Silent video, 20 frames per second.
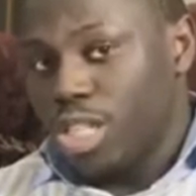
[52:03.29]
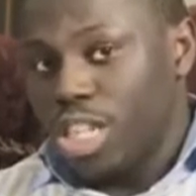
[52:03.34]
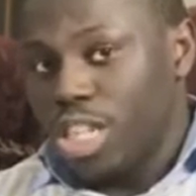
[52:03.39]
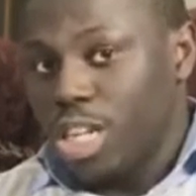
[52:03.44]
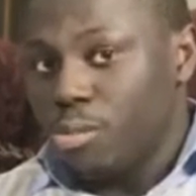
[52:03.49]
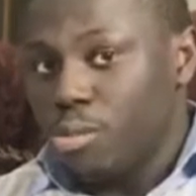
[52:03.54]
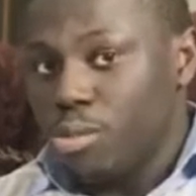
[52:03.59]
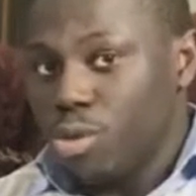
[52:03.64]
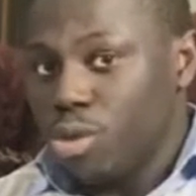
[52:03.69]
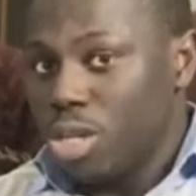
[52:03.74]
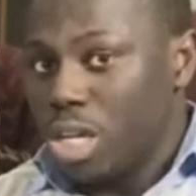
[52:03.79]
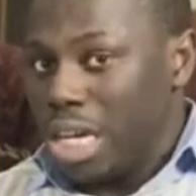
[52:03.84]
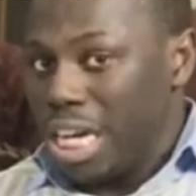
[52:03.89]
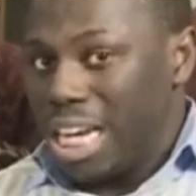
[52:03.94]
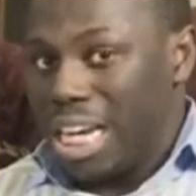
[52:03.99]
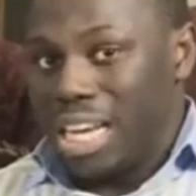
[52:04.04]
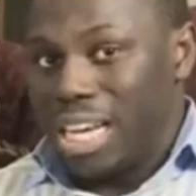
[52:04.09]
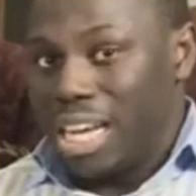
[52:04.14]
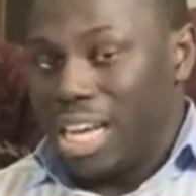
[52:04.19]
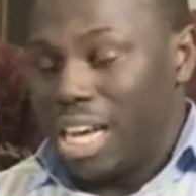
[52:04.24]
that book,
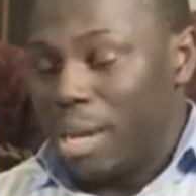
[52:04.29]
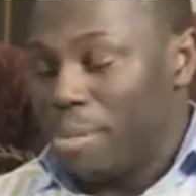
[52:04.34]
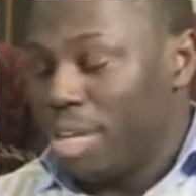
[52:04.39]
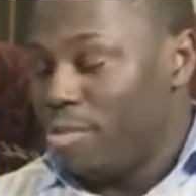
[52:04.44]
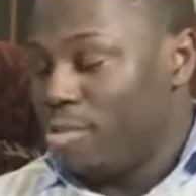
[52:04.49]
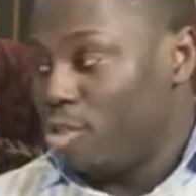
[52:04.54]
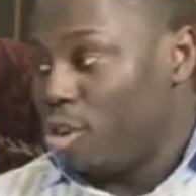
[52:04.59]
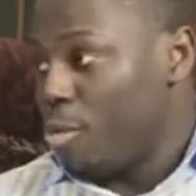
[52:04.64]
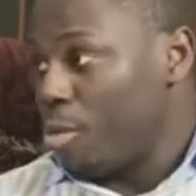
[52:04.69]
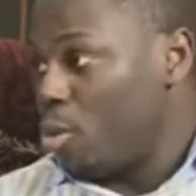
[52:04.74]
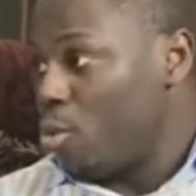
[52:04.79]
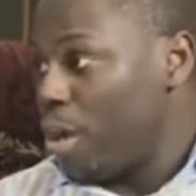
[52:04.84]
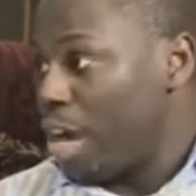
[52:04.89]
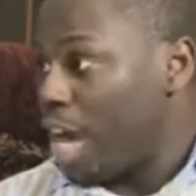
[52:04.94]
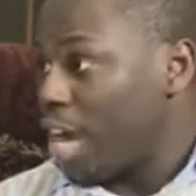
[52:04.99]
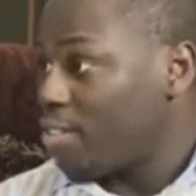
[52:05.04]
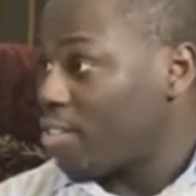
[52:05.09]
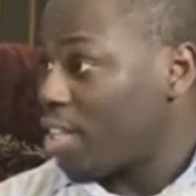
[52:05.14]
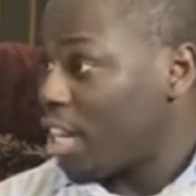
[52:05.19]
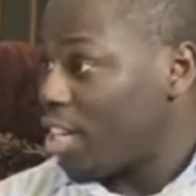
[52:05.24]
I mean, for me,
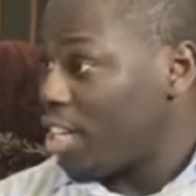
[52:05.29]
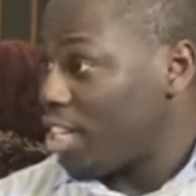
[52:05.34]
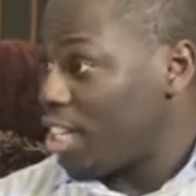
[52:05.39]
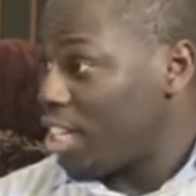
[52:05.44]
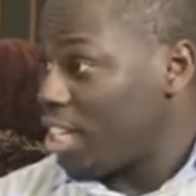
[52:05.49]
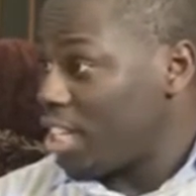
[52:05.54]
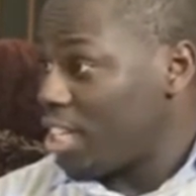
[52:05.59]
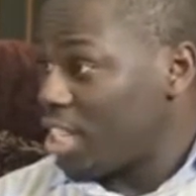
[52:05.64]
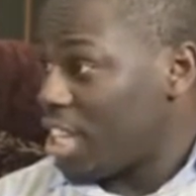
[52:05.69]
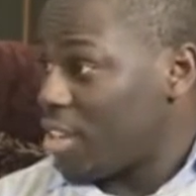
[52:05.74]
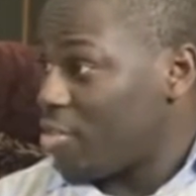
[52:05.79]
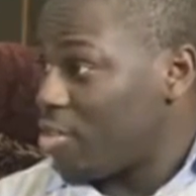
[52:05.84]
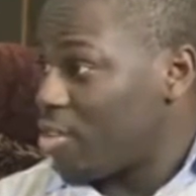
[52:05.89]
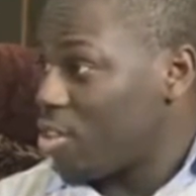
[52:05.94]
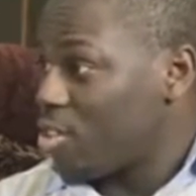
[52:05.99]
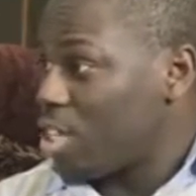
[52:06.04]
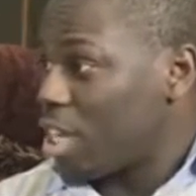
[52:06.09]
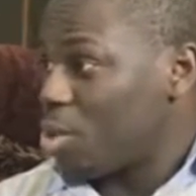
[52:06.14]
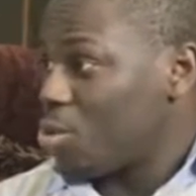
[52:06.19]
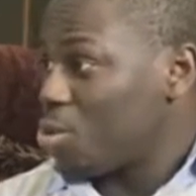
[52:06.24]
after reading it, I
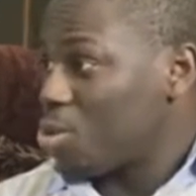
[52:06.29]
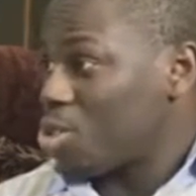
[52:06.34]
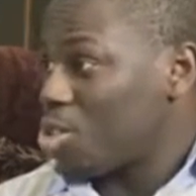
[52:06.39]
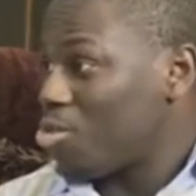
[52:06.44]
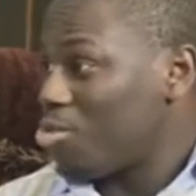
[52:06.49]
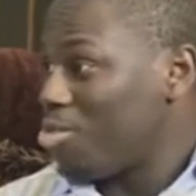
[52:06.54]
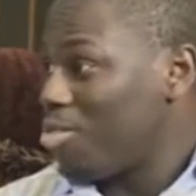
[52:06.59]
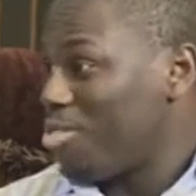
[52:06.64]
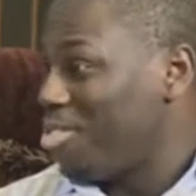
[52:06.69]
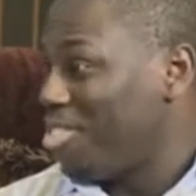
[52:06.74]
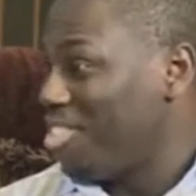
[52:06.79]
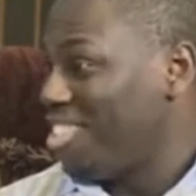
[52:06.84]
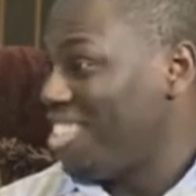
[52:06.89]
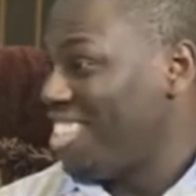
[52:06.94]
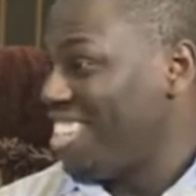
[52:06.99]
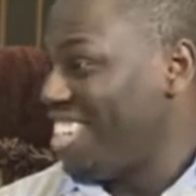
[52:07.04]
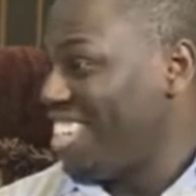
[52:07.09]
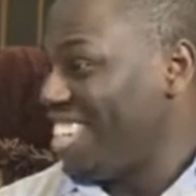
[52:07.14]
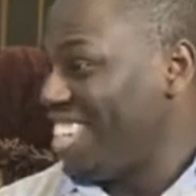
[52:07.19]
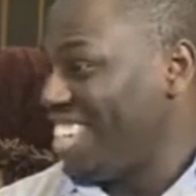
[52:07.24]
felt I could solve
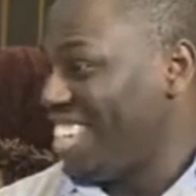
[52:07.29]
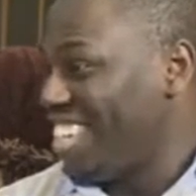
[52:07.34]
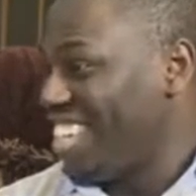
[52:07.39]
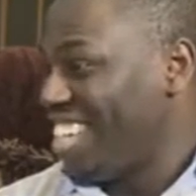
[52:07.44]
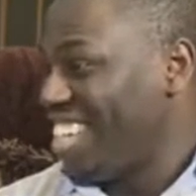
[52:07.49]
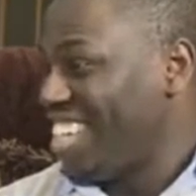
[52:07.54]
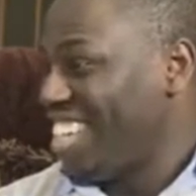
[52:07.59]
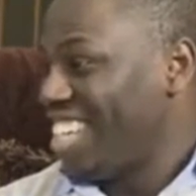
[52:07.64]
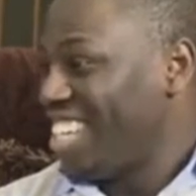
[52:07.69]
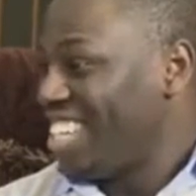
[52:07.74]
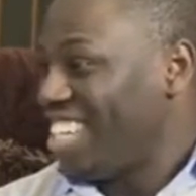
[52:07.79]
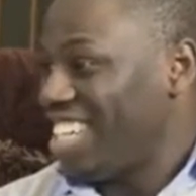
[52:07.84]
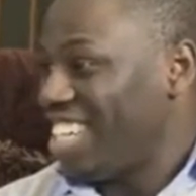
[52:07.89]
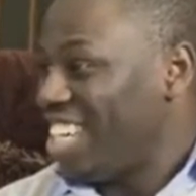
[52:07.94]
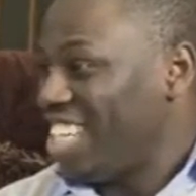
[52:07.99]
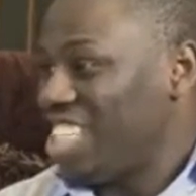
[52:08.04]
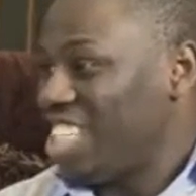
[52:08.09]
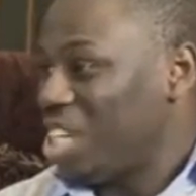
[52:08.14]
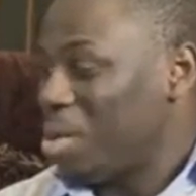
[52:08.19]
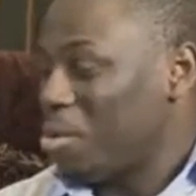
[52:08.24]
the
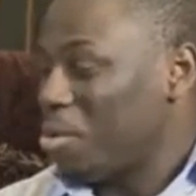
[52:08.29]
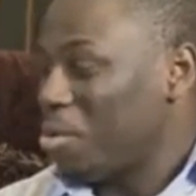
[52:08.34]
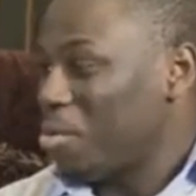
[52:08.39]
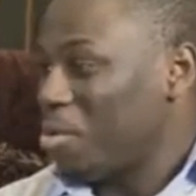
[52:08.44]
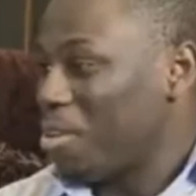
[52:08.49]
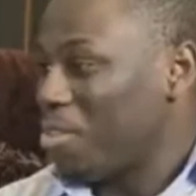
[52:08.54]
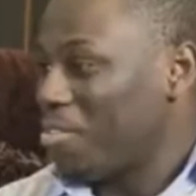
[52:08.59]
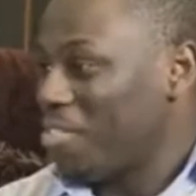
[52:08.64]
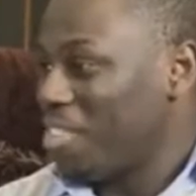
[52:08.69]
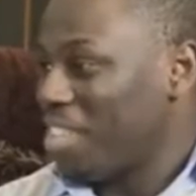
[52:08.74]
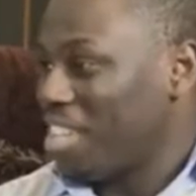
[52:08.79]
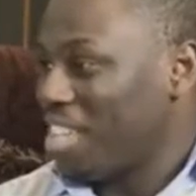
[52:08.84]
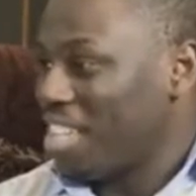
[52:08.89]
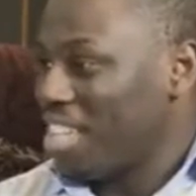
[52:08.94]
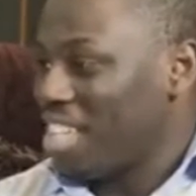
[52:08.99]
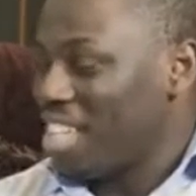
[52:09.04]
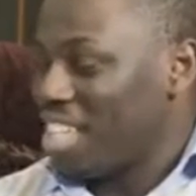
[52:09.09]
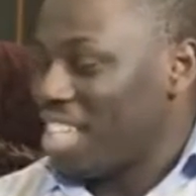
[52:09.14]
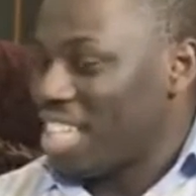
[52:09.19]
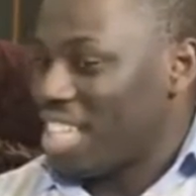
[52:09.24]
Nigerian problem.
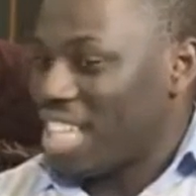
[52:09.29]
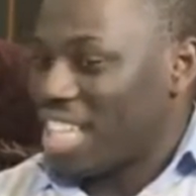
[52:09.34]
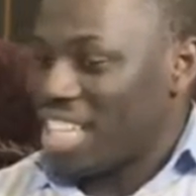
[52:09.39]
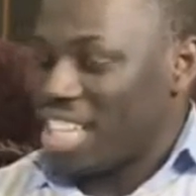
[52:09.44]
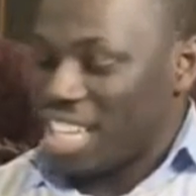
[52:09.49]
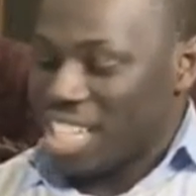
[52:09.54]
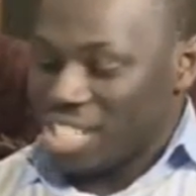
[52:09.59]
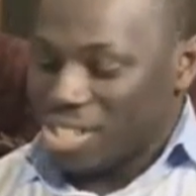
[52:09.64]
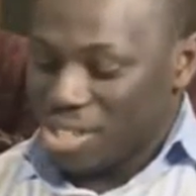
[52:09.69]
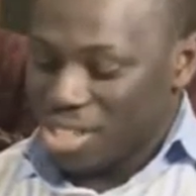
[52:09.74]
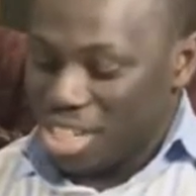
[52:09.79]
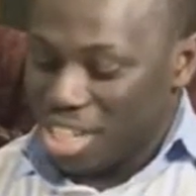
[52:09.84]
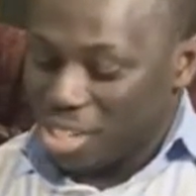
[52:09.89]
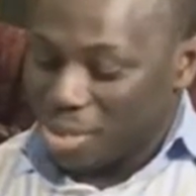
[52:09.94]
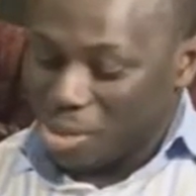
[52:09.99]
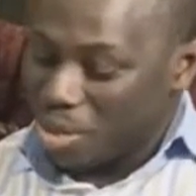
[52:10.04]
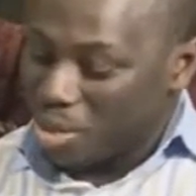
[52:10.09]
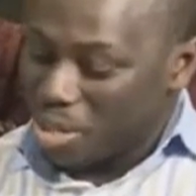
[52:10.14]
I thought I could.